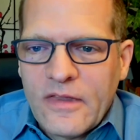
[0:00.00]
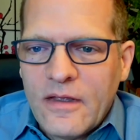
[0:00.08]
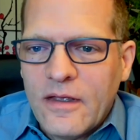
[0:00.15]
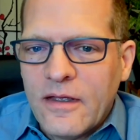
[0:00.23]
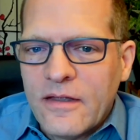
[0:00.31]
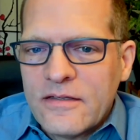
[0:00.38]

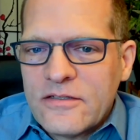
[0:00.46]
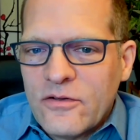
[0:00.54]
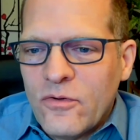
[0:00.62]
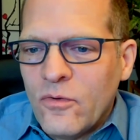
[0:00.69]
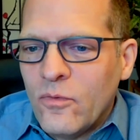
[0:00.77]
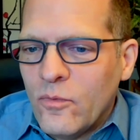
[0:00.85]
And
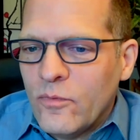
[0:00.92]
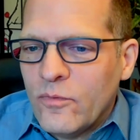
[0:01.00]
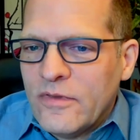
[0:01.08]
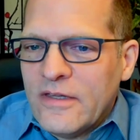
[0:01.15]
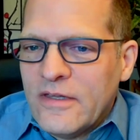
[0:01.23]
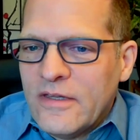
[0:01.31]
so
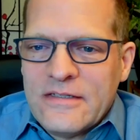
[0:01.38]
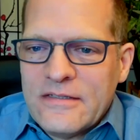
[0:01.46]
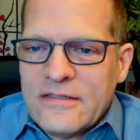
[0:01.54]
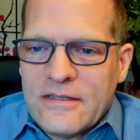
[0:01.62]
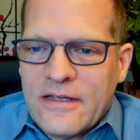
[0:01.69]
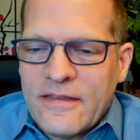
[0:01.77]
this
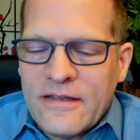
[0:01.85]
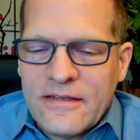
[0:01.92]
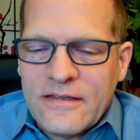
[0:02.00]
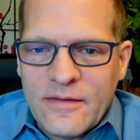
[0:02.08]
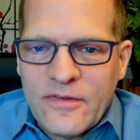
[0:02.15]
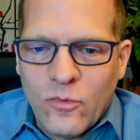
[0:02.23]
is, I think,
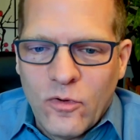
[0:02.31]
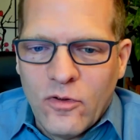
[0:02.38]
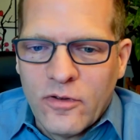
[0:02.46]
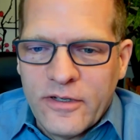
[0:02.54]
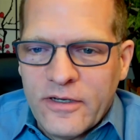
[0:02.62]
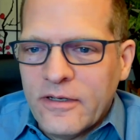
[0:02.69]
something we're all
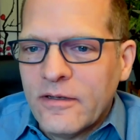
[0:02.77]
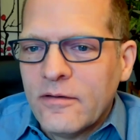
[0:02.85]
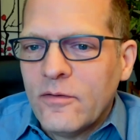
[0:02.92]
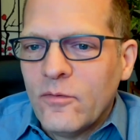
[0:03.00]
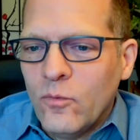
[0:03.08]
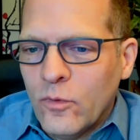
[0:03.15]
going to
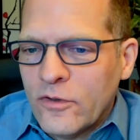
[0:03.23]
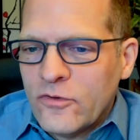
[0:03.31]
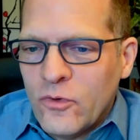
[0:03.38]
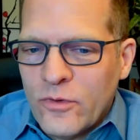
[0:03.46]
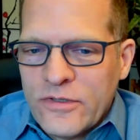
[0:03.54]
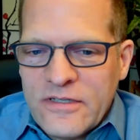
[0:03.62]
work
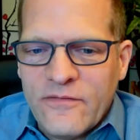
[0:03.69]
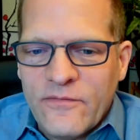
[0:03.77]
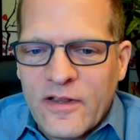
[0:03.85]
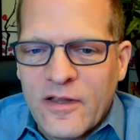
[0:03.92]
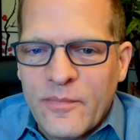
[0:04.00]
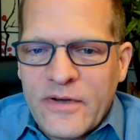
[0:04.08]
towards and
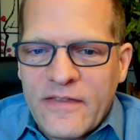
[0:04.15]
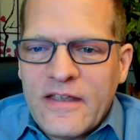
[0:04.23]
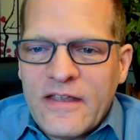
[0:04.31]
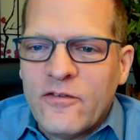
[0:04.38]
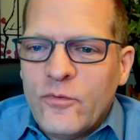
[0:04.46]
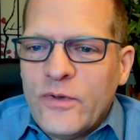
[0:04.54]
develop. But I think
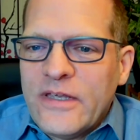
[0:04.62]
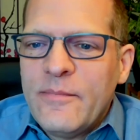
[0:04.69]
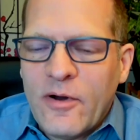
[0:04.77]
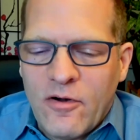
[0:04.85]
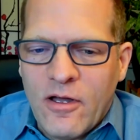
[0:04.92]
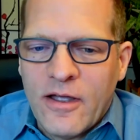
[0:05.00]
if we keep
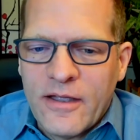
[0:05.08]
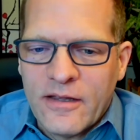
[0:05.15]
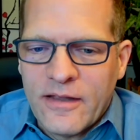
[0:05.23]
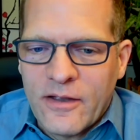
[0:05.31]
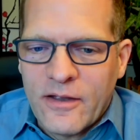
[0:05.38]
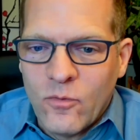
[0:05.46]
our eye on
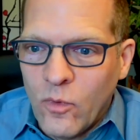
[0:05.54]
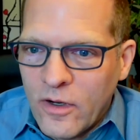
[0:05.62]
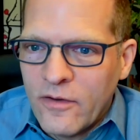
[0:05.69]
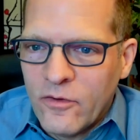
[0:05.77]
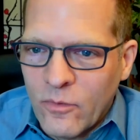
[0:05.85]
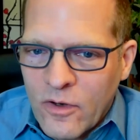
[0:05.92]
like what are
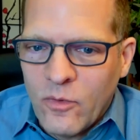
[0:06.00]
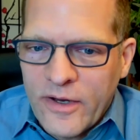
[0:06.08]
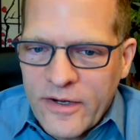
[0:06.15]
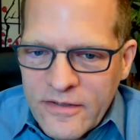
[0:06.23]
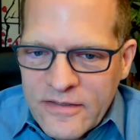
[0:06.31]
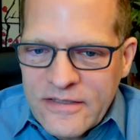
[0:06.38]
the
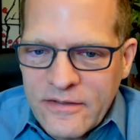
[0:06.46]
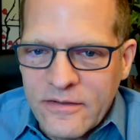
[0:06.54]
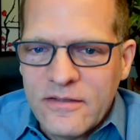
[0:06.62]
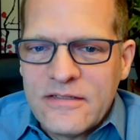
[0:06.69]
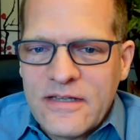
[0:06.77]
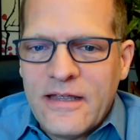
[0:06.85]
required
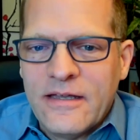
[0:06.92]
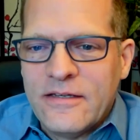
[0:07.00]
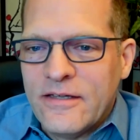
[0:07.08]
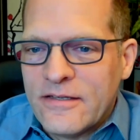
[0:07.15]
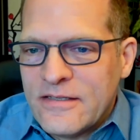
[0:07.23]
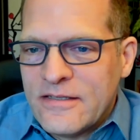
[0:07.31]
skills and
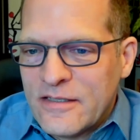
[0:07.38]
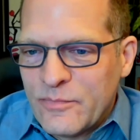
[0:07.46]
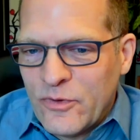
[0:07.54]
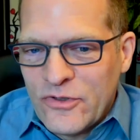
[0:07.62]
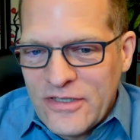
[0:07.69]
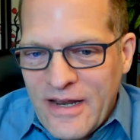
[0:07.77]
does this
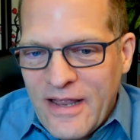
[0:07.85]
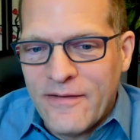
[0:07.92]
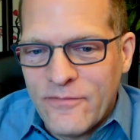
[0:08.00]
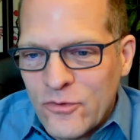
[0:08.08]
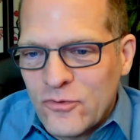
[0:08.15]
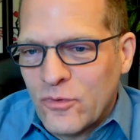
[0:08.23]
person have
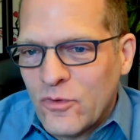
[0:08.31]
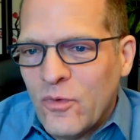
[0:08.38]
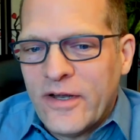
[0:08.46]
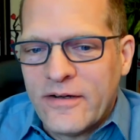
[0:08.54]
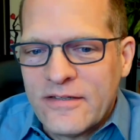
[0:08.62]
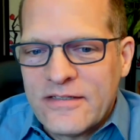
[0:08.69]
those
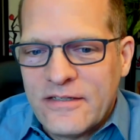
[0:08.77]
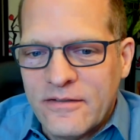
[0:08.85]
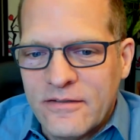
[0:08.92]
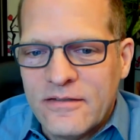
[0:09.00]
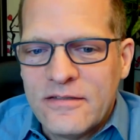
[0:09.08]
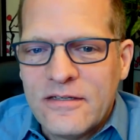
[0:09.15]
required
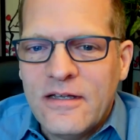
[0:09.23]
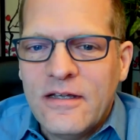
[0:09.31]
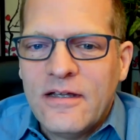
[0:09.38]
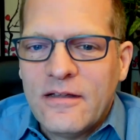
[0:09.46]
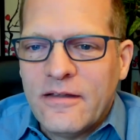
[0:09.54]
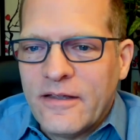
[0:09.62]
skills,
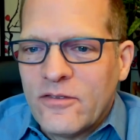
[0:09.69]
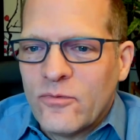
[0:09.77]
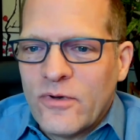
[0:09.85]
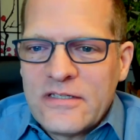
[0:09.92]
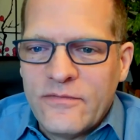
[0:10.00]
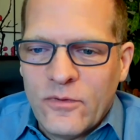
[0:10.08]
like the
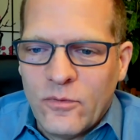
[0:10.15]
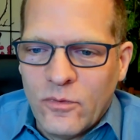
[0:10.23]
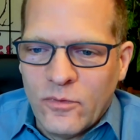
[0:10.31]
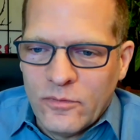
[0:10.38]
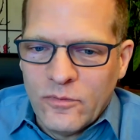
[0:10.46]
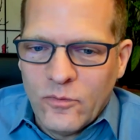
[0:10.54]
rest of it
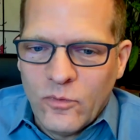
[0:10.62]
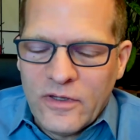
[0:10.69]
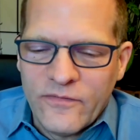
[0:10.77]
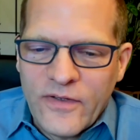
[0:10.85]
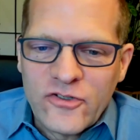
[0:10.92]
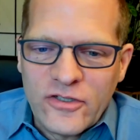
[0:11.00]
will
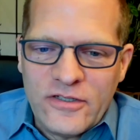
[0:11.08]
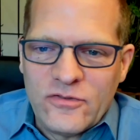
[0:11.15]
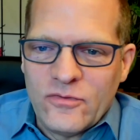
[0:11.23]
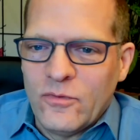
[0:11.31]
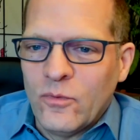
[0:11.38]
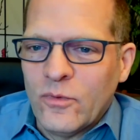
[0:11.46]
eventually
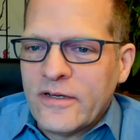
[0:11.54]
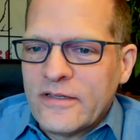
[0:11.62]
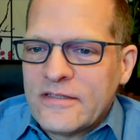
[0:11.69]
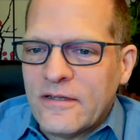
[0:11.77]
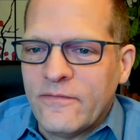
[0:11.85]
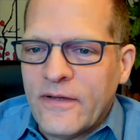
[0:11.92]
sort of work
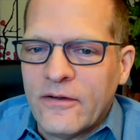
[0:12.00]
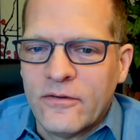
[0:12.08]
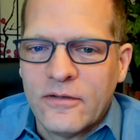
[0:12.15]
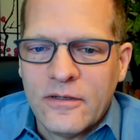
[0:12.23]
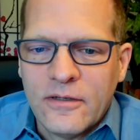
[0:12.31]
itself out.